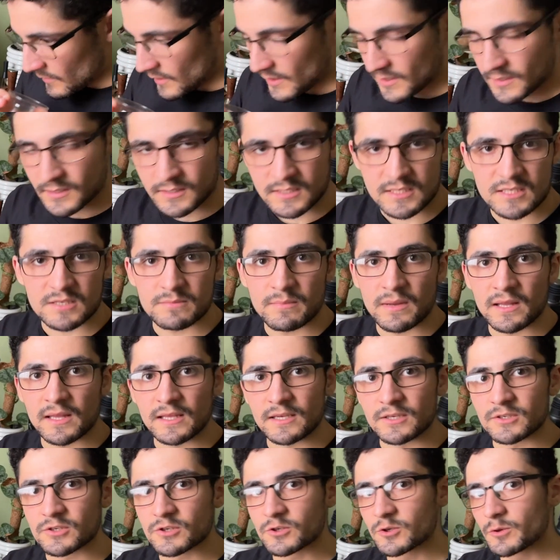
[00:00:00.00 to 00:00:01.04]
and it's
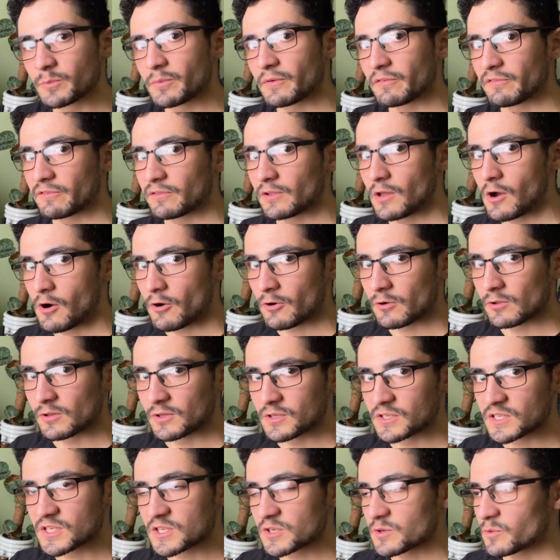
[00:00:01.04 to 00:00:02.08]
smelling super floral
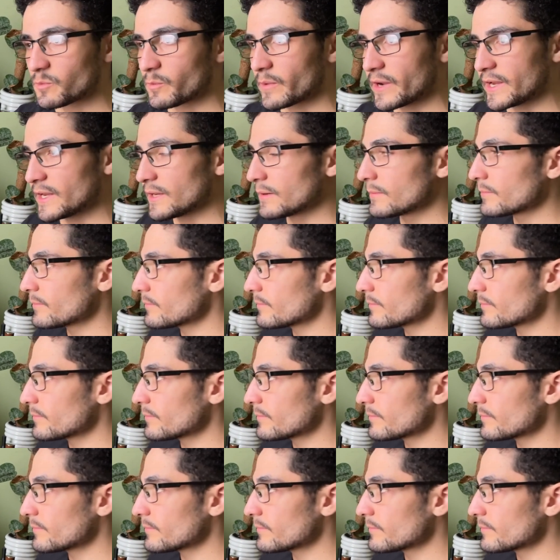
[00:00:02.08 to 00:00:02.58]
and sweet.